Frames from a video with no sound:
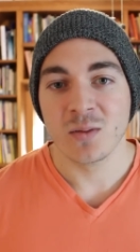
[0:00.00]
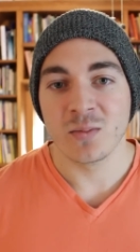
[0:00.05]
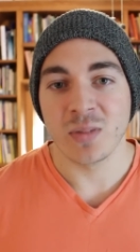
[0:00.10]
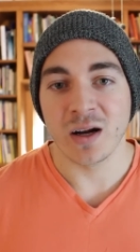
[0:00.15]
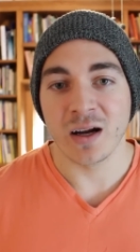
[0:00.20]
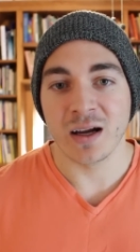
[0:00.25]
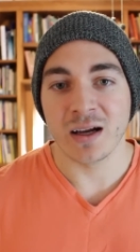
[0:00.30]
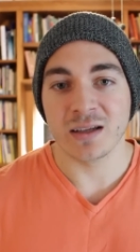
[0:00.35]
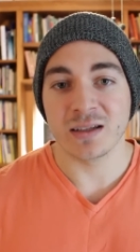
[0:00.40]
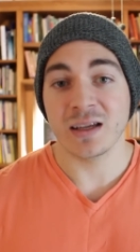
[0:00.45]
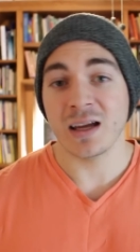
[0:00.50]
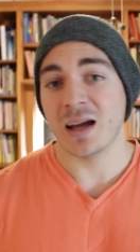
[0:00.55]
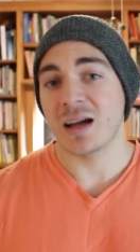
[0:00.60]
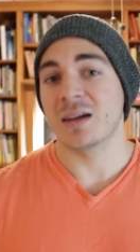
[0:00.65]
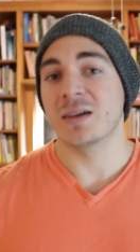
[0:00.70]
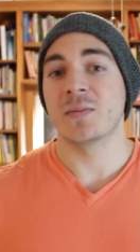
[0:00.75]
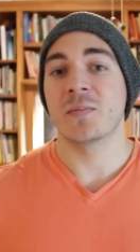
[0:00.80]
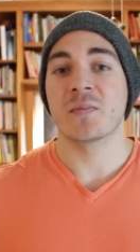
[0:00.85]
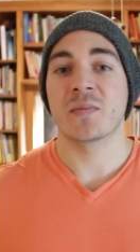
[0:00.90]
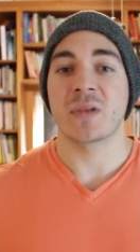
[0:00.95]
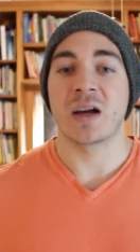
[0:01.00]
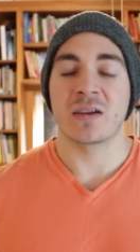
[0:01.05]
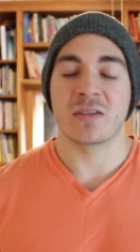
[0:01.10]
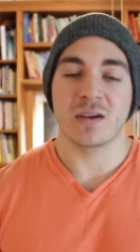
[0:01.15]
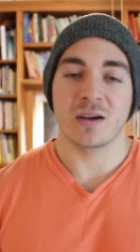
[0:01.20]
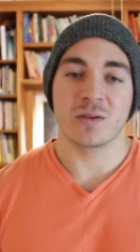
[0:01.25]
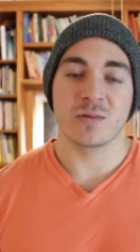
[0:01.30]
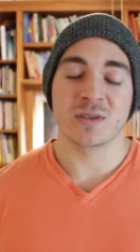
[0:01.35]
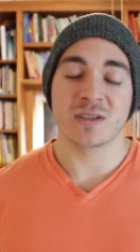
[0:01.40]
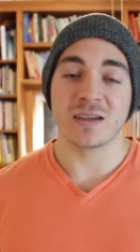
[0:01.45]
But yeah, I
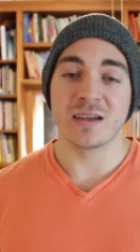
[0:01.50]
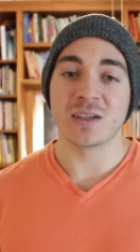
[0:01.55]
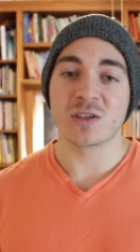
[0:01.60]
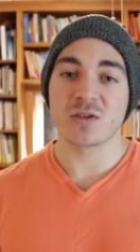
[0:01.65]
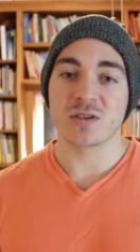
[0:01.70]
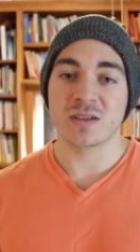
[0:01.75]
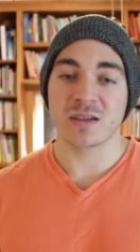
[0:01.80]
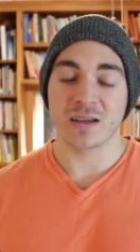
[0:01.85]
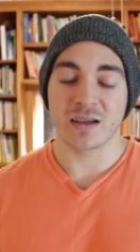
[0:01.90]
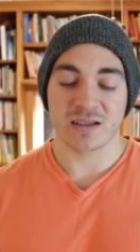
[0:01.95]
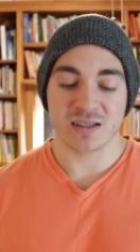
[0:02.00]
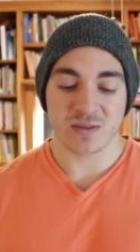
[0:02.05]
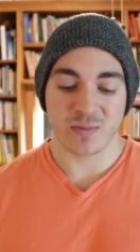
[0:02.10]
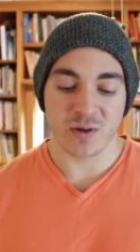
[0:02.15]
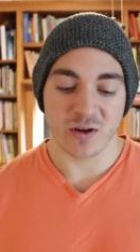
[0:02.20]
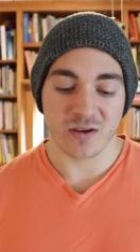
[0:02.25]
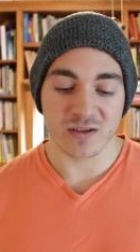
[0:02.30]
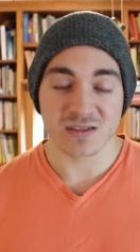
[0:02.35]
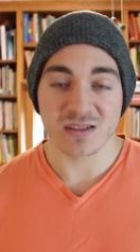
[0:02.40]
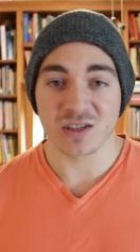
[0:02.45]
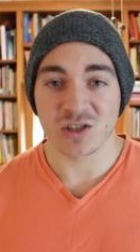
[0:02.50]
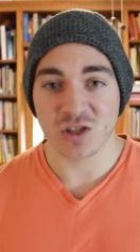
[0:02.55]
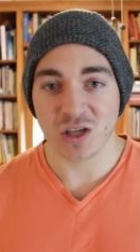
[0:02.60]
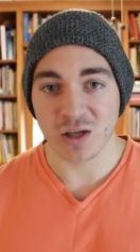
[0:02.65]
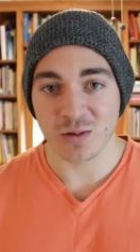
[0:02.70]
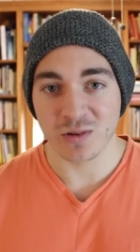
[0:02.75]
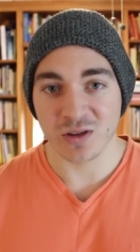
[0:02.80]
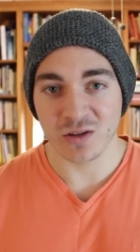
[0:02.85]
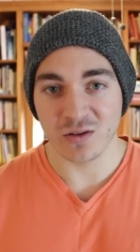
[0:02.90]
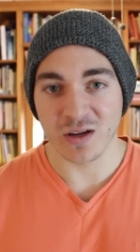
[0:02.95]
thought it was an interesting experience to
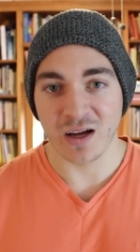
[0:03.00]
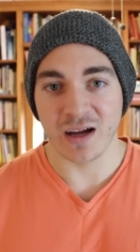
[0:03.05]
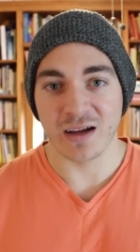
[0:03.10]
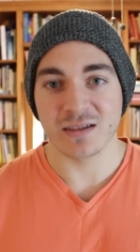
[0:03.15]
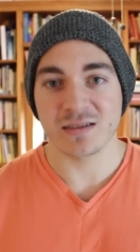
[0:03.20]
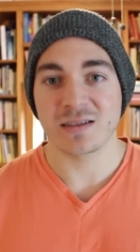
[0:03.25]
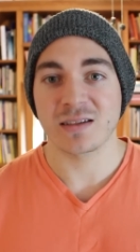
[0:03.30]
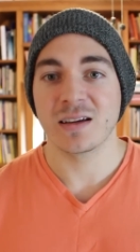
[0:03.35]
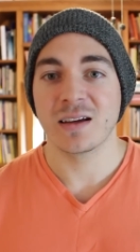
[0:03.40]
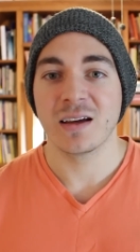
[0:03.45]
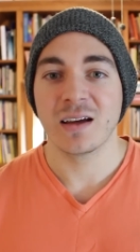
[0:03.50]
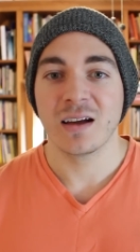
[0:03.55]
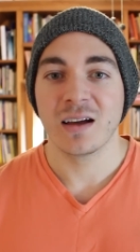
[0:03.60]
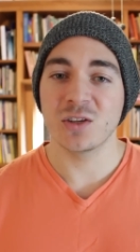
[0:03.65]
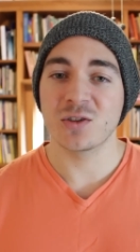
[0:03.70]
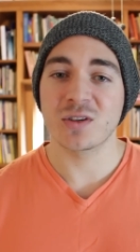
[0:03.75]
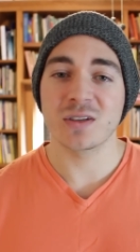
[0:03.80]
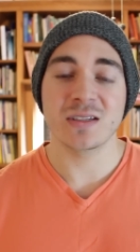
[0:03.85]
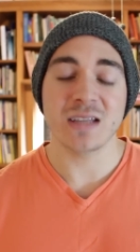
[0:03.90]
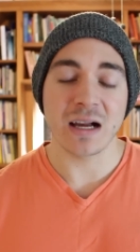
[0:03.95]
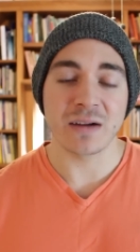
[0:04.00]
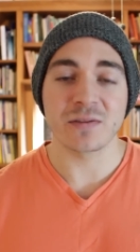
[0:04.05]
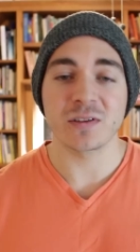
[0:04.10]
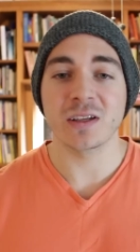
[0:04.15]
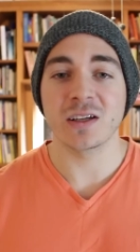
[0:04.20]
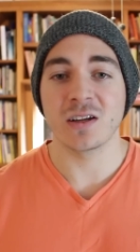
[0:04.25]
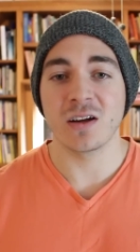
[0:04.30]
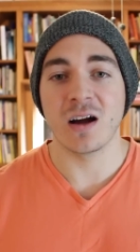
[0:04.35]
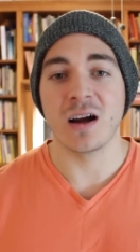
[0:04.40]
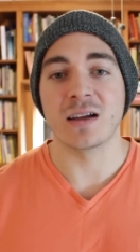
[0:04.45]
share with you guys. You should
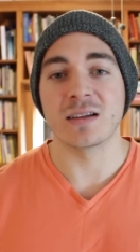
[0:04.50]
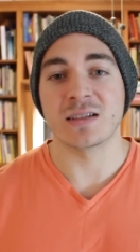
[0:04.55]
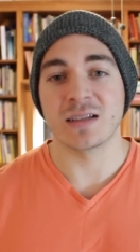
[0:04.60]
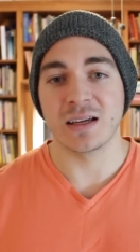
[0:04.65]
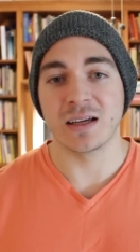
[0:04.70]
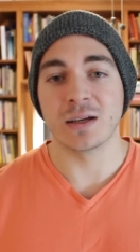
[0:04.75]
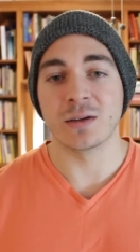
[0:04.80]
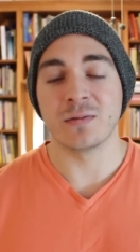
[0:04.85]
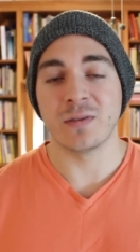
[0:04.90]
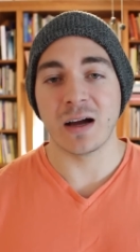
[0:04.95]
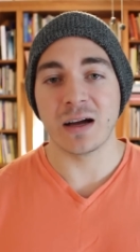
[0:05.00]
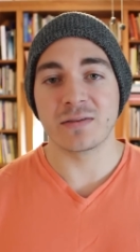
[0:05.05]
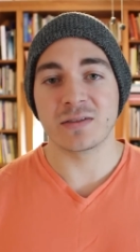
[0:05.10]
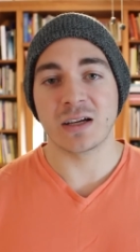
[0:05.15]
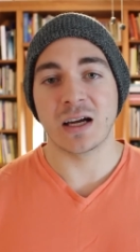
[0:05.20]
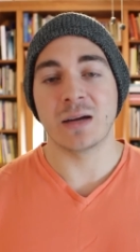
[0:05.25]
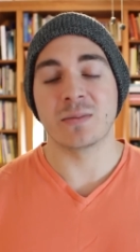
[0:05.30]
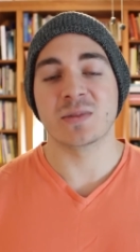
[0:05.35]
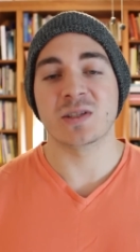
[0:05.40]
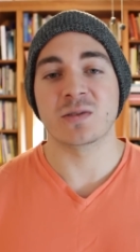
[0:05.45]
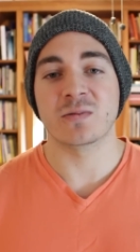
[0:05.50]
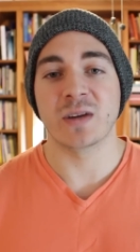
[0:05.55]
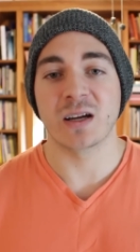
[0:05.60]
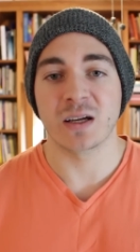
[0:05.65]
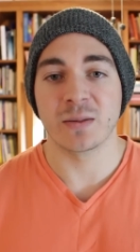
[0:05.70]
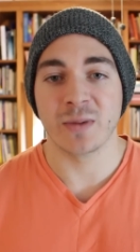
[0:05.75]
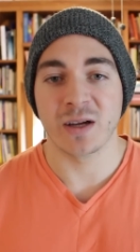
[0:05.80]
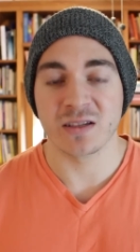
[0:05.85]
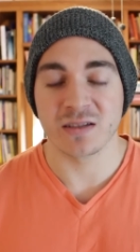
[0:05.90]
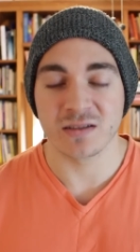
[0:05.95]
definitely not take 5 times the
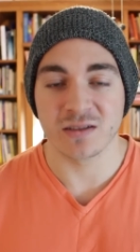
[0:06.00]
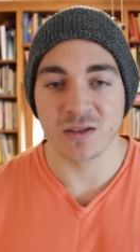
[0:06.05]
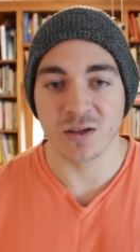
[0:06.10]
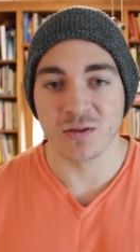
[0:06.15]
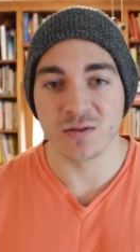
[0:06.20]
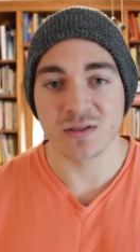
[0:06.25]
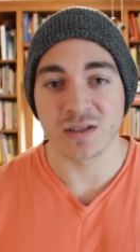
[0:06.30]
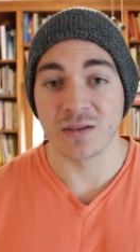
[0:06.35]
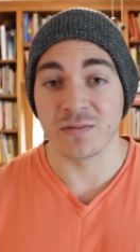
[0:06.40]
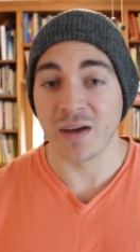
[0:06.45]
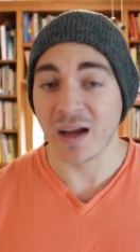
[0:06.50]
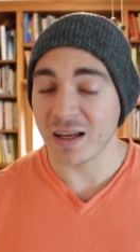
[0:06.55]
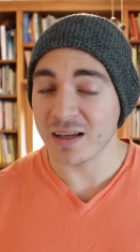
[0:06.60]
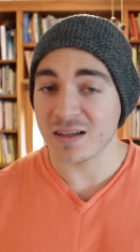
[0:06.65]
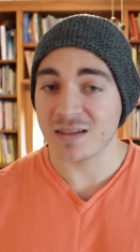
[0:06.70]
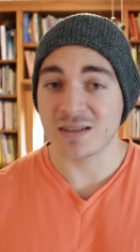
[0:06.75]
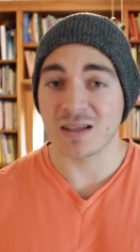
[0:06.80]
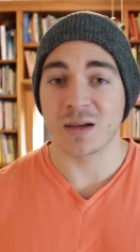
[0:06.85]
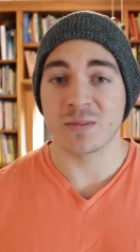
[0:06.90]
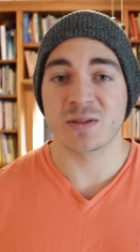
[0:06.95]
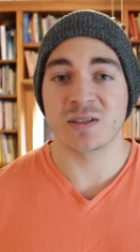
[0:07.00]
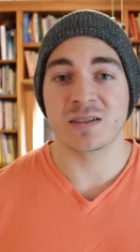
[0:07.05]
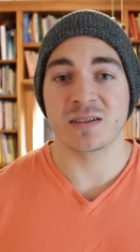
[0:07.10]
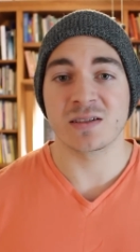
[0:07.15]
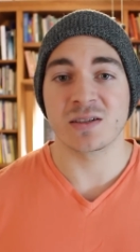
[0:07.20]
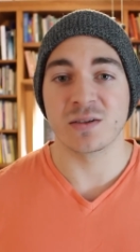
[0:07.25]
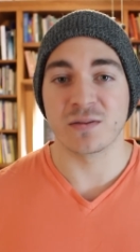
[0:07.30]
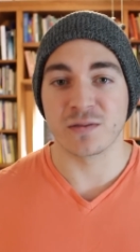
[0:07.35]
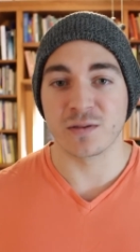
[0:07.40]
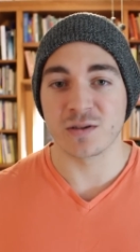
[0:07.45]
recommended dose of any
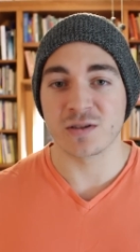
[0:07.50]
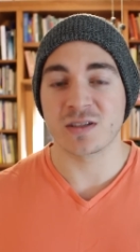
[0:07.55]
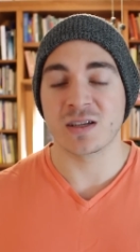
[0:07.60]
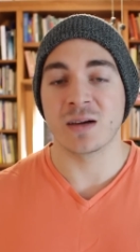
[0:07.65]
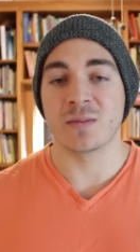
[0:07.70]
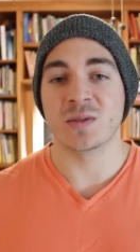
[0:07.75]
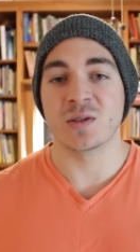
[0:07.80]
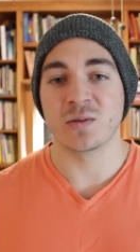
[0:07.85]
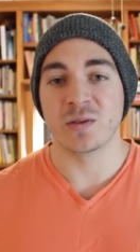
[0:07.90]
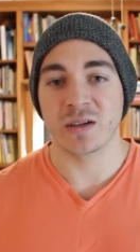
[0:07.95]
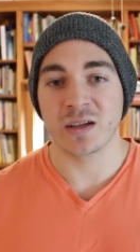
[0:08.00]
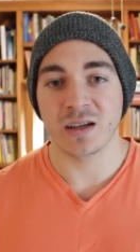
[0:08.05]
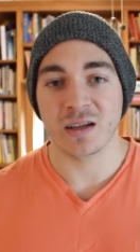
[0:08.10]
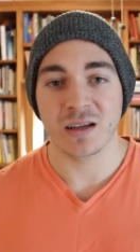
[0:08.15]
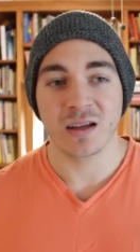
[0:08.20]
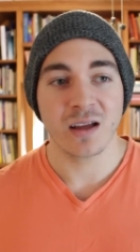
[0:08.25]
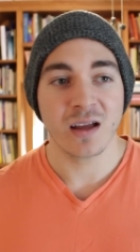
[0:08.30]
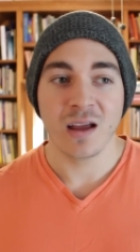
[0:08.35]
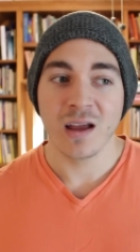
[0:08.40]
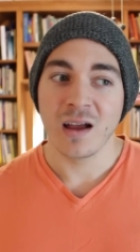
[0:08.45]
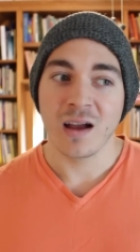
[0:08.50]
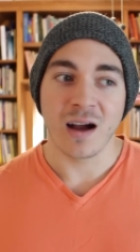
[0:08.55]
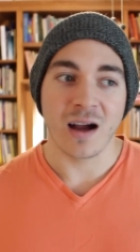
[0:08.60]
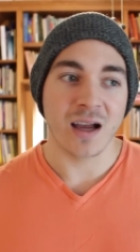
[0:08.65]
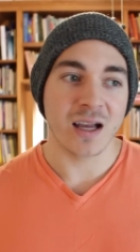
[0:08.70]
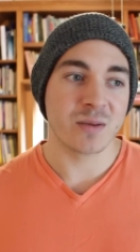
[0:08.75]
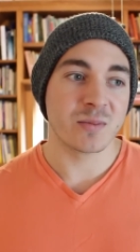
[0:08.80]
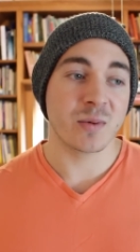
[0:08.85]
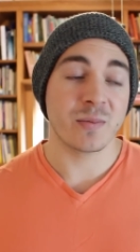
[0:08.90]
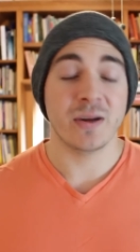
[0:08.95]
substance your first time doing it.
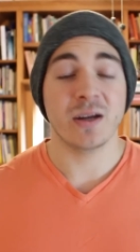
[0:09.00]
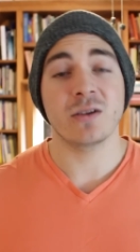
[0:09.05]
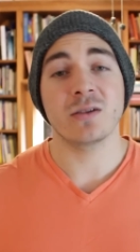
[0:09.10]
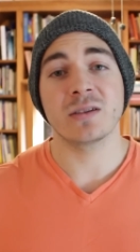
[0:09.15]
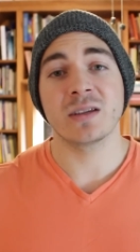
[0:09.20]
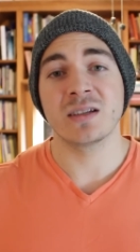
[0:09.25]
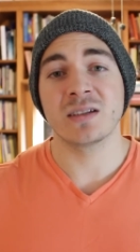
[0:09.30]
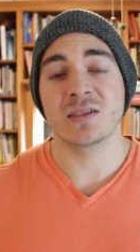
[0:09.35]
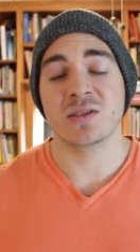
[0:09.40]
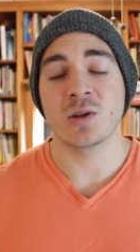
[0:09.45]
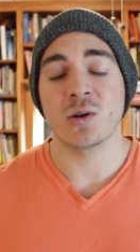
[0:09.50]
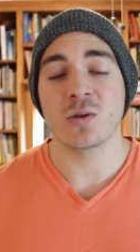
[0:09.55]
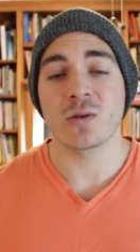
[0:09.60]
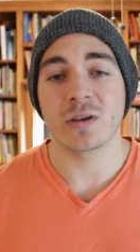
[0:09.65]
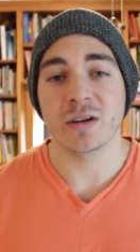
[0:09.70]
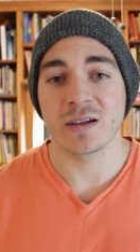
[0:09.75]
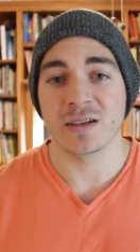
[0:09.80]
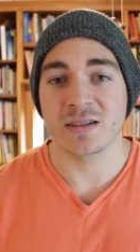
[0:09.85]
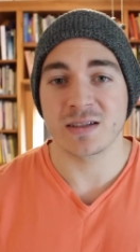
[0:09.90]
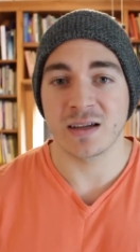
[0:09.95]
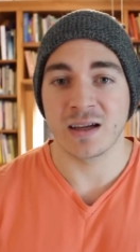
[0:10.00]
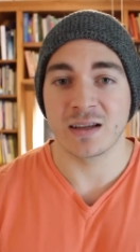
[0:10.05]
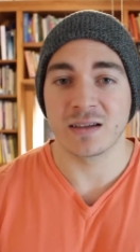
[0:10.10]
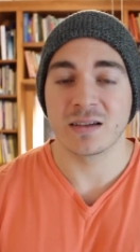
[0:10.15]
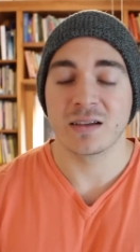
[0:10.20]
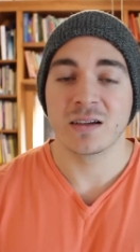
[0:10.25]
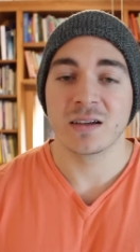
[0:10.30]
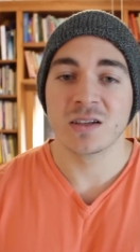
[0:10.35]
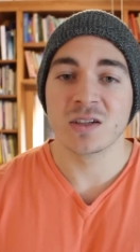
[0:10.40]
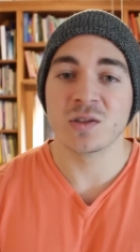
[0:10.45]
I am apparently notorious
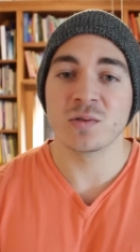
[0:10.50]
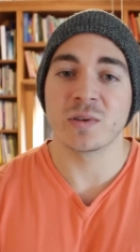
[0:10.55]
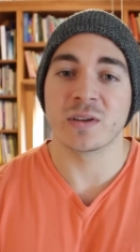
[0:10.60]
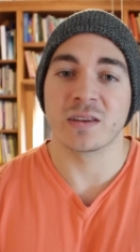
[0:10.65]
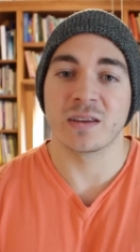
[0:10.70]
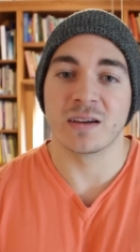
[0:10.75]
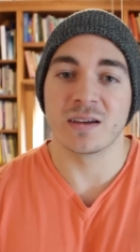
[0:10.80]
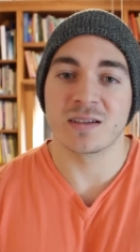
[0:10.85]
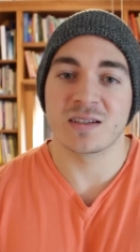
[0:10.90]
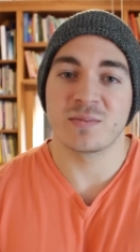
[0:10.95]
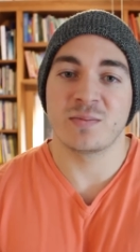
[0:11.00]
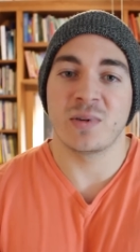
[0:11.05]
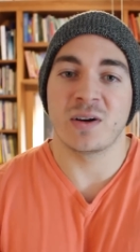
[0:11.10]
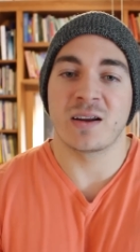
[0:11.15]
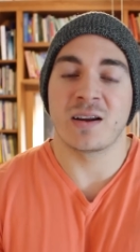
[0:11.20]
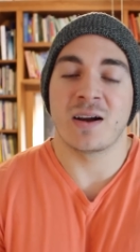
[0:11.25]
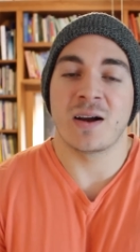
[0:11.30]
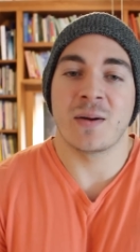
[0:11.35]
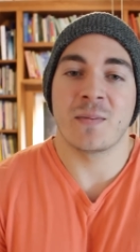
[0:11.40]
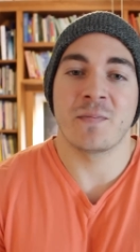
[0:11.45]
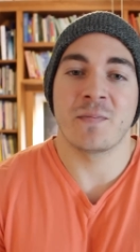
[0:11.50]
at doing this, but